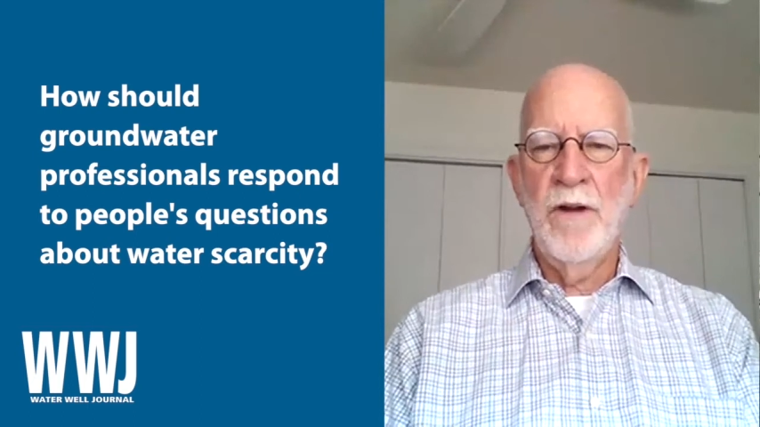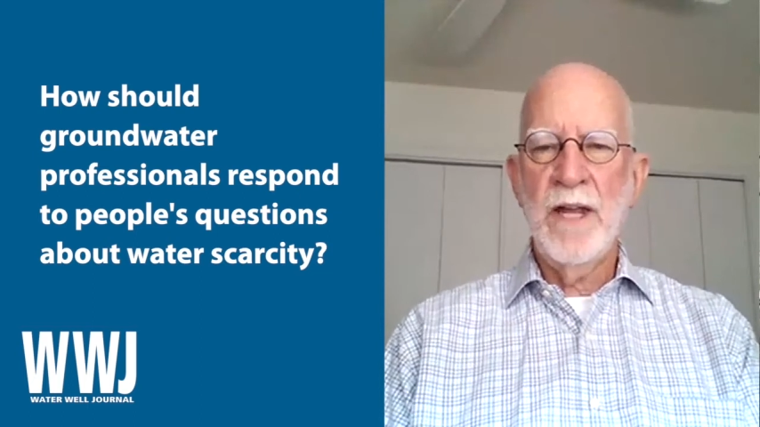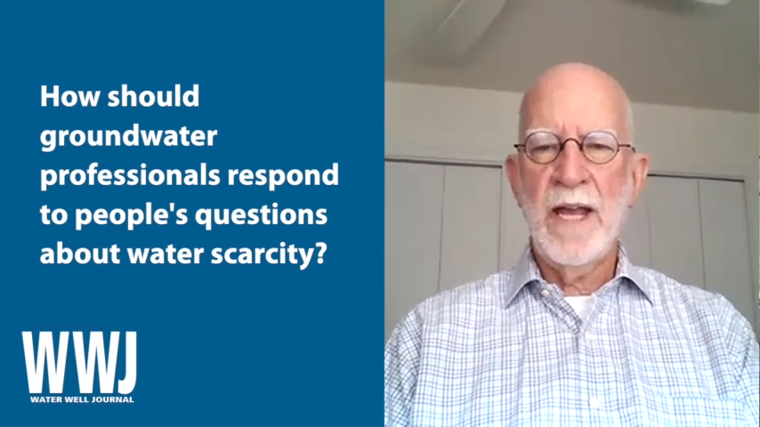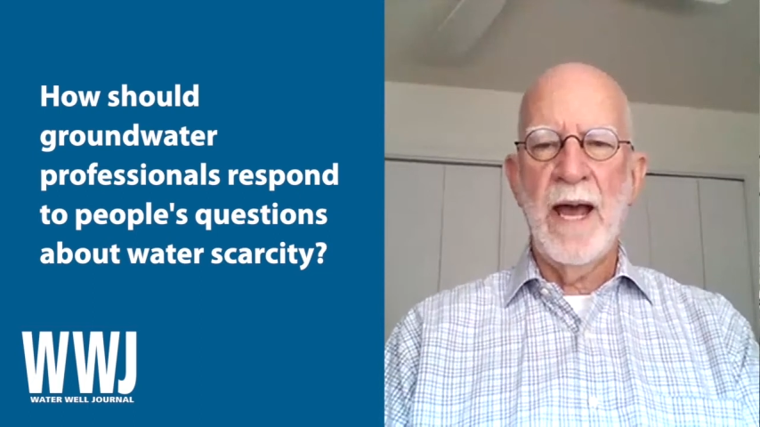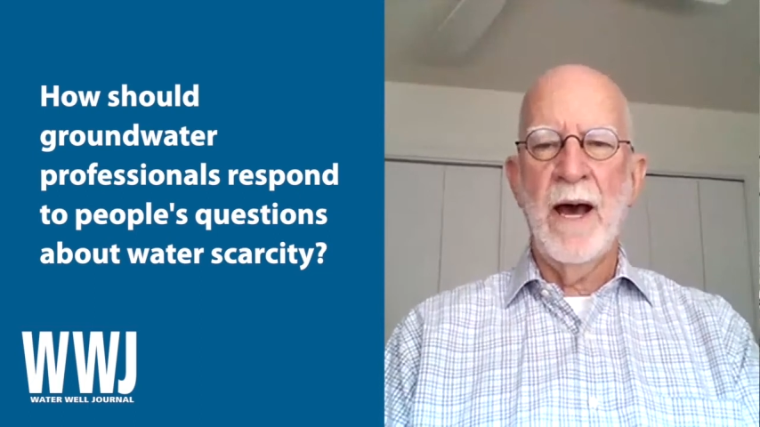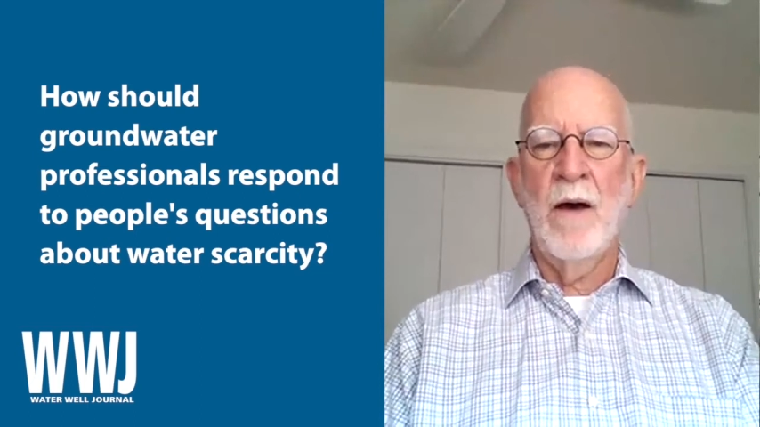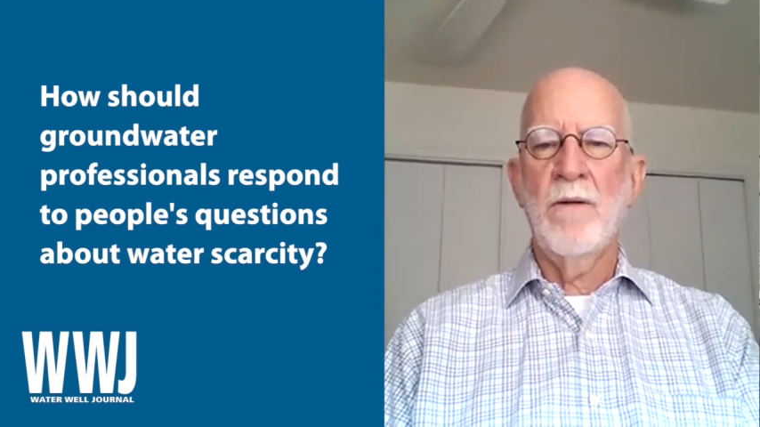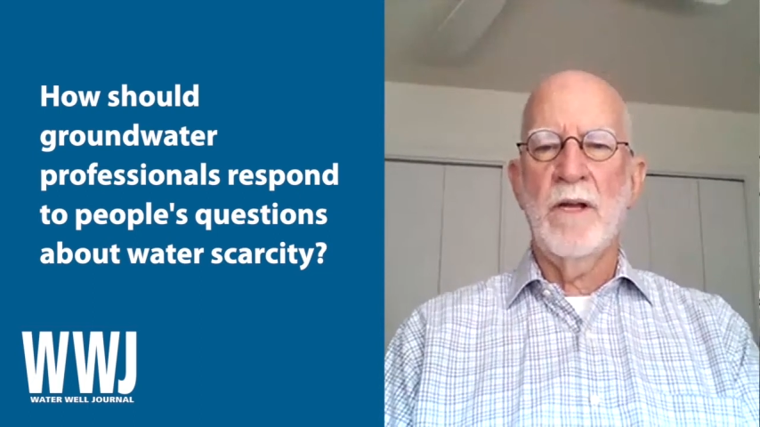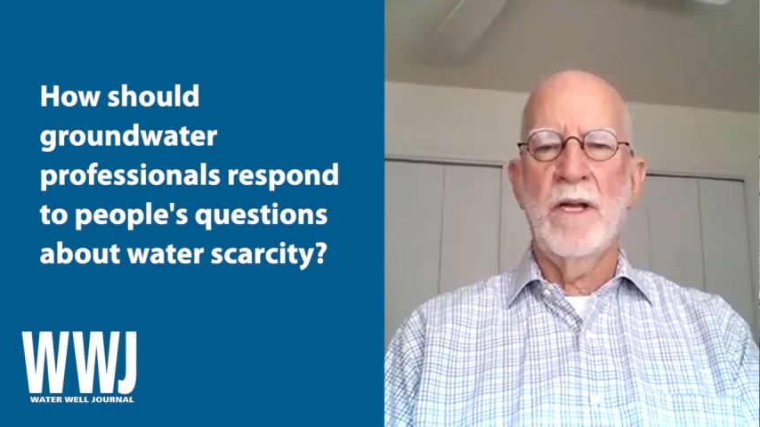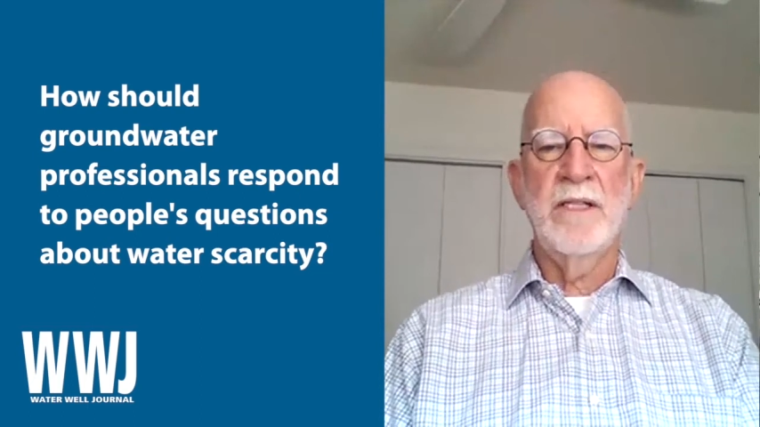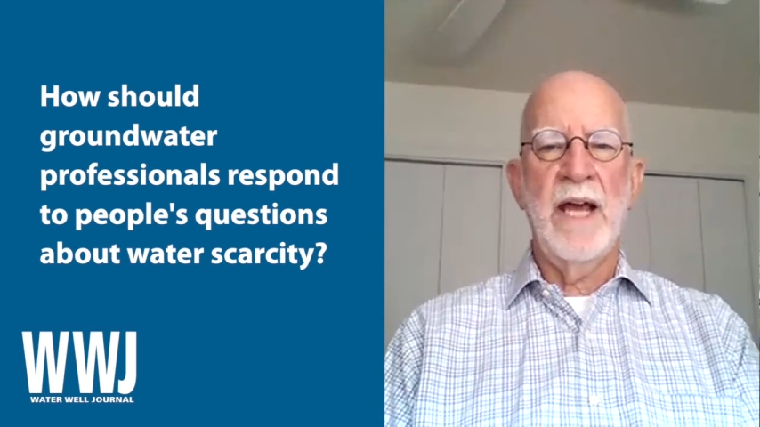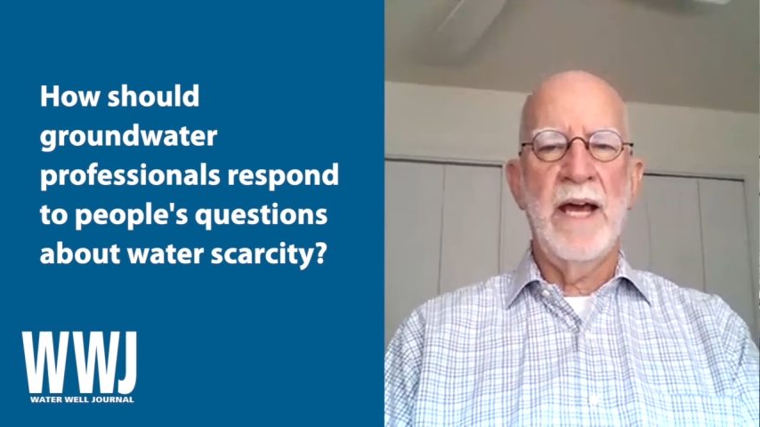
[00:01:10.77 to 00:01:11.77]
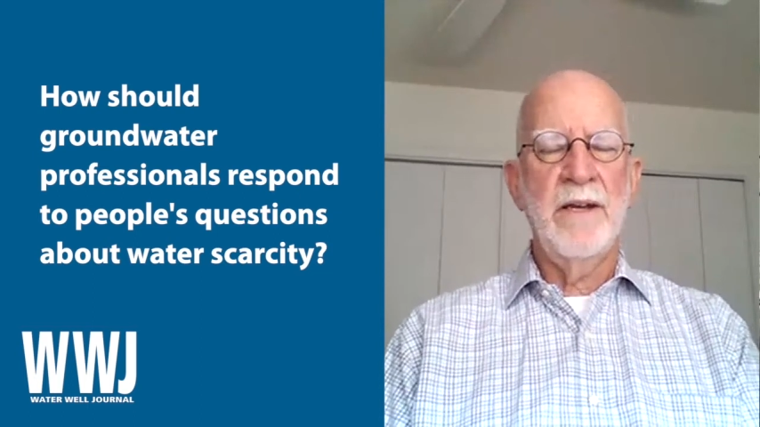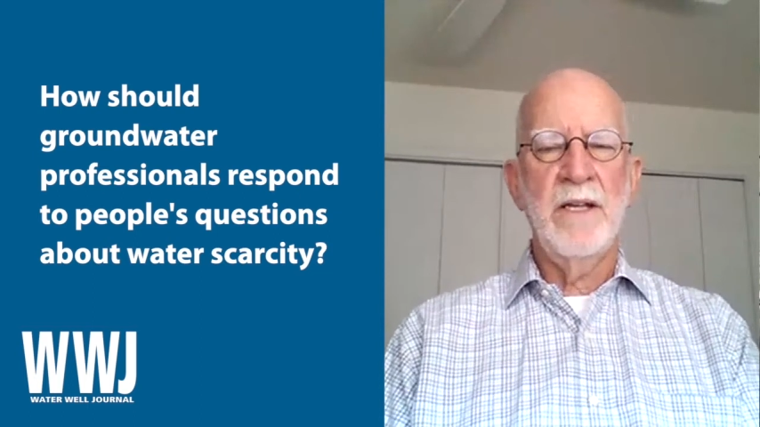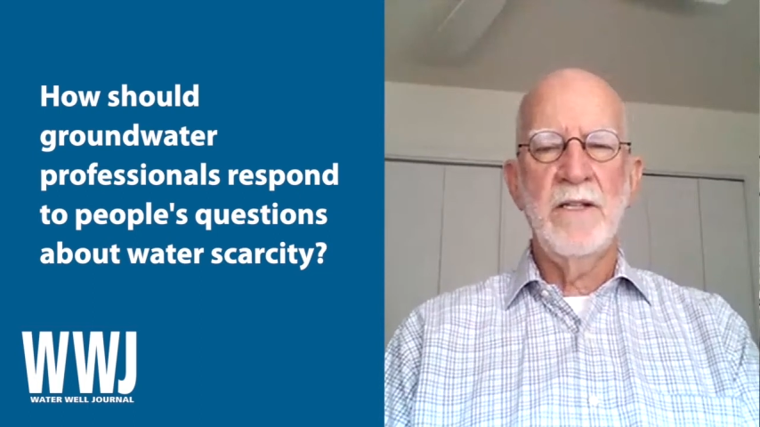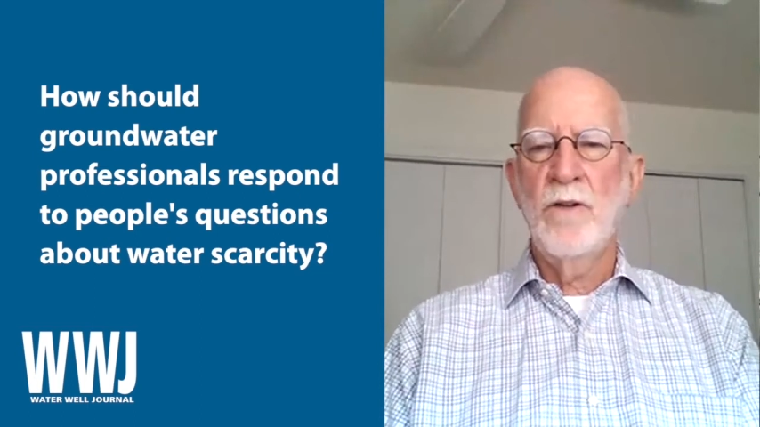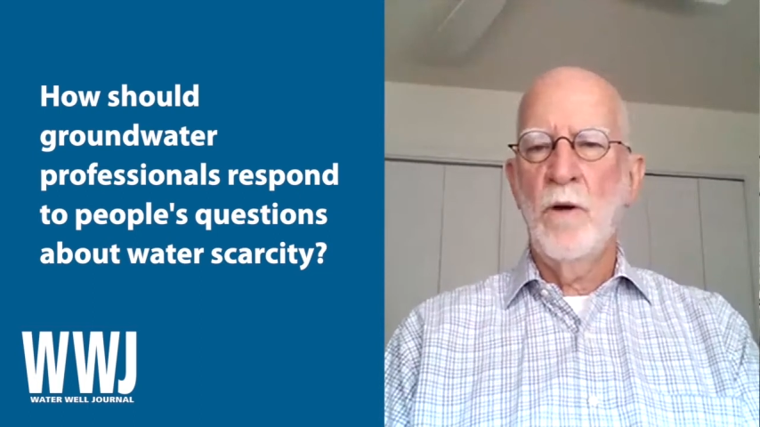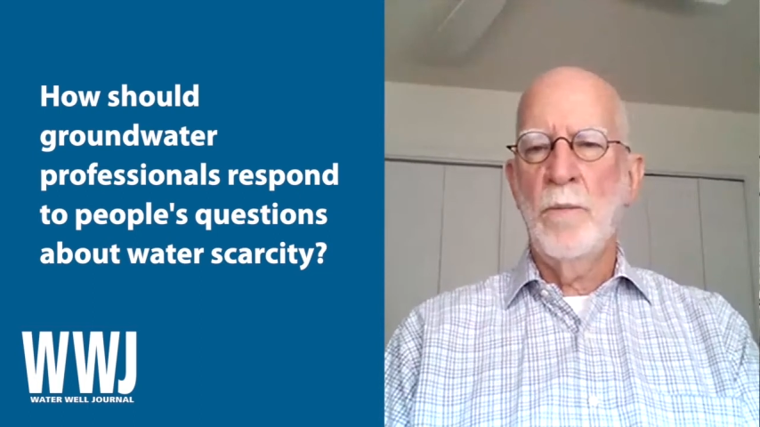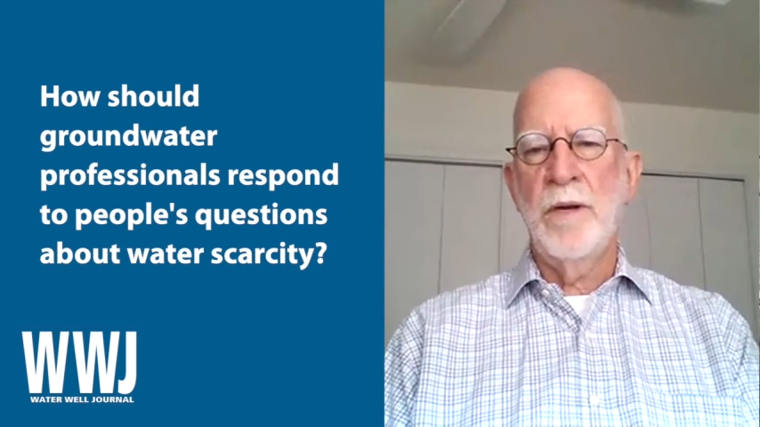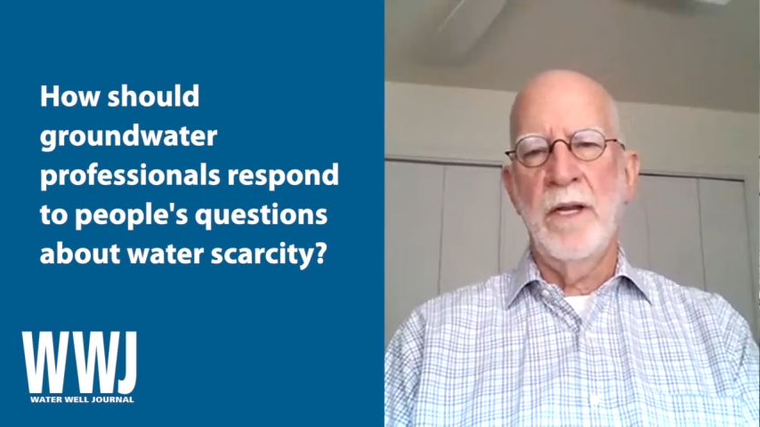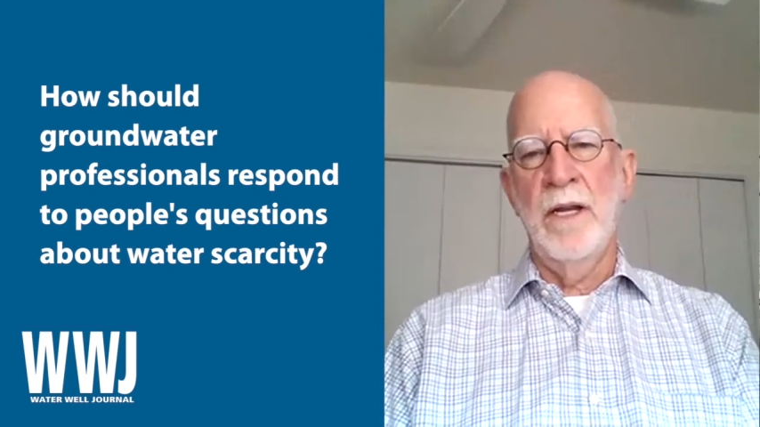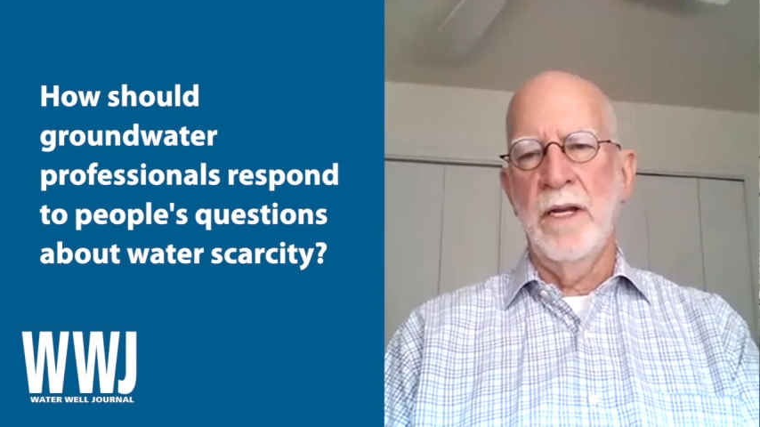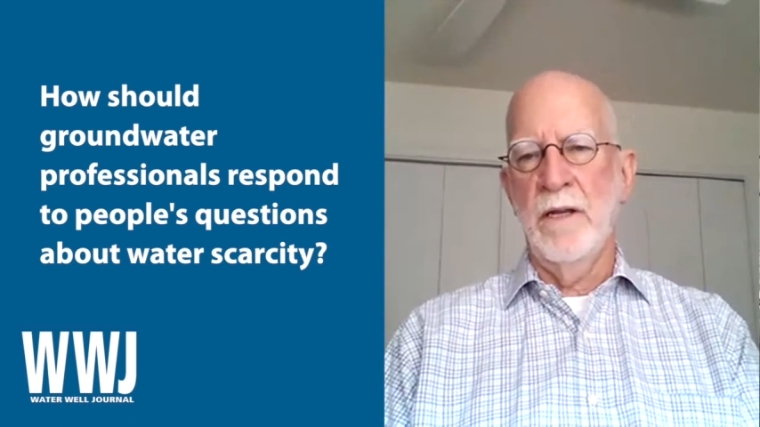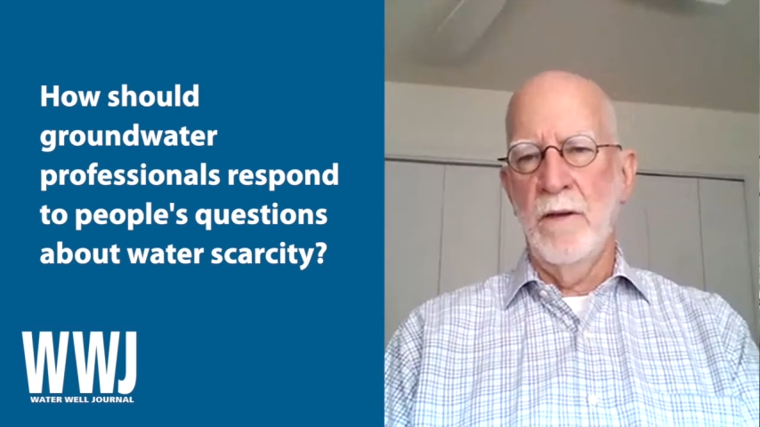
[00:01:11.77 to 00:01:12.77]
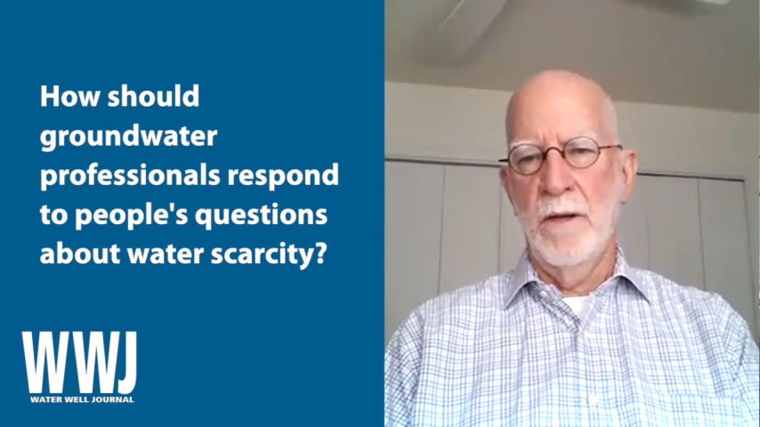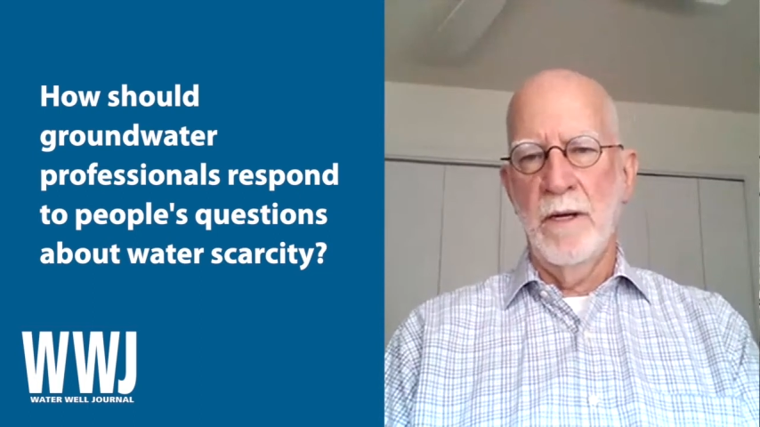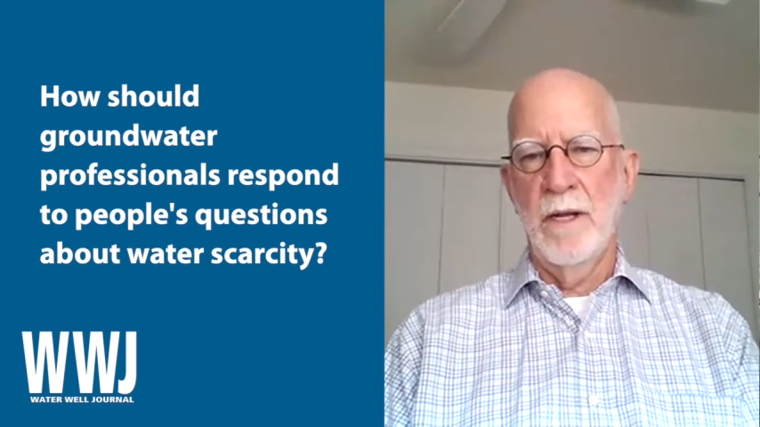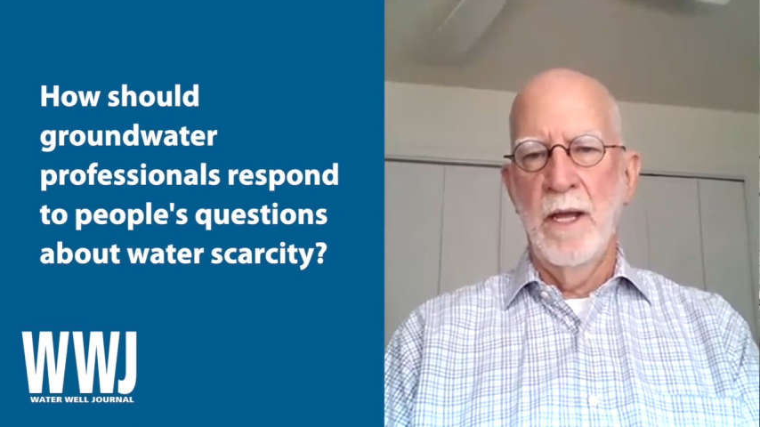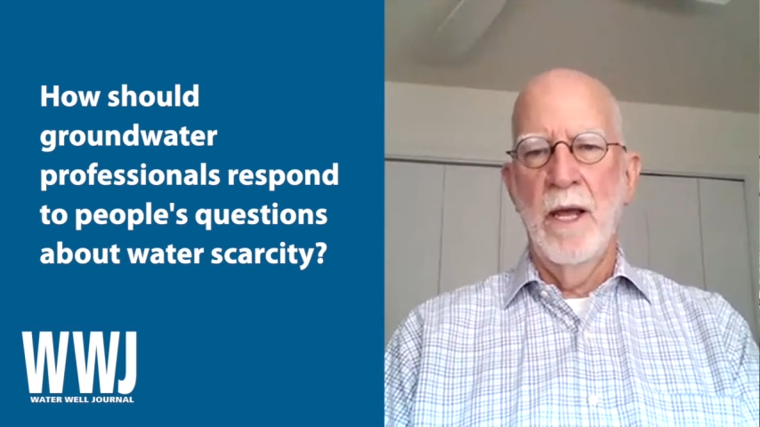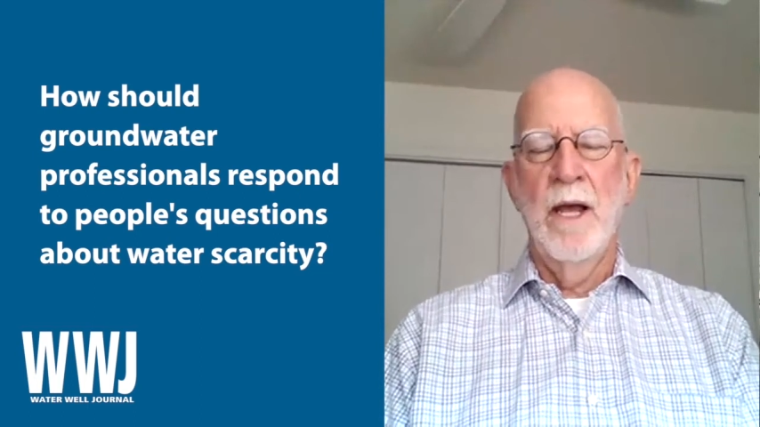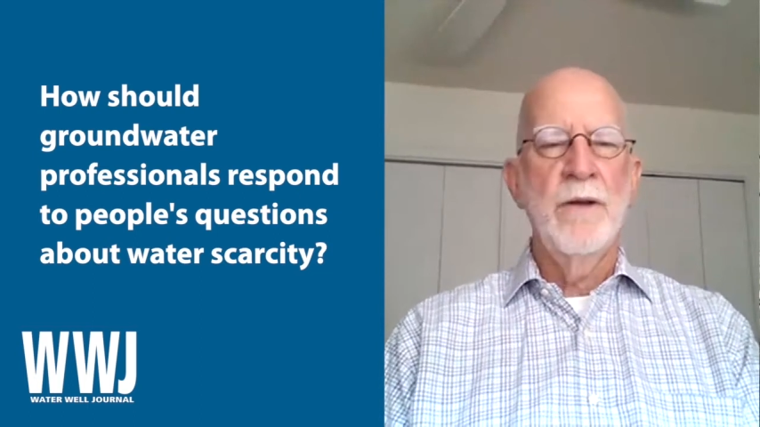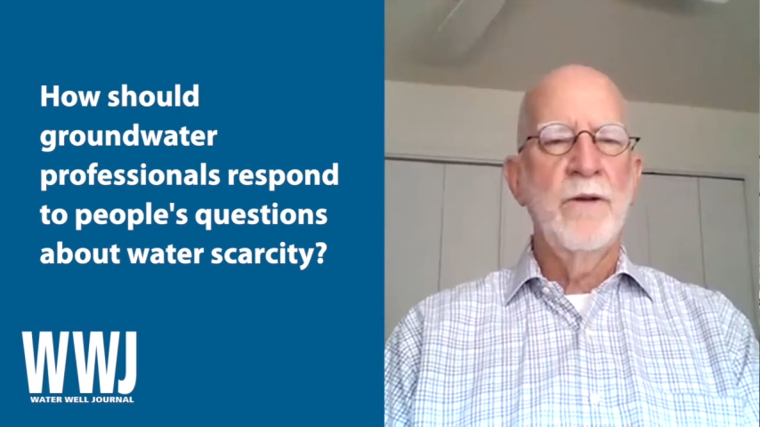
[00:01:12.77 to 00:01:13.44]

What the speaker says: freak out, because that does nobody any good.